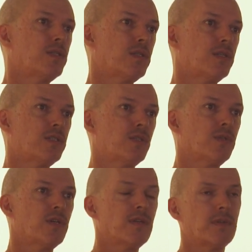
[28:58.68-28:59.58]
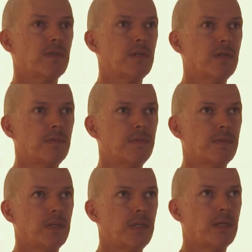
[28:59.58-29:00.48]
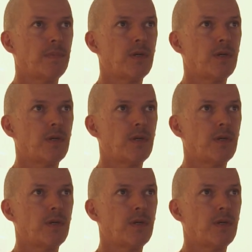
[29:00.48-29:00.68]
with? I, I, do. I have a, I have a um,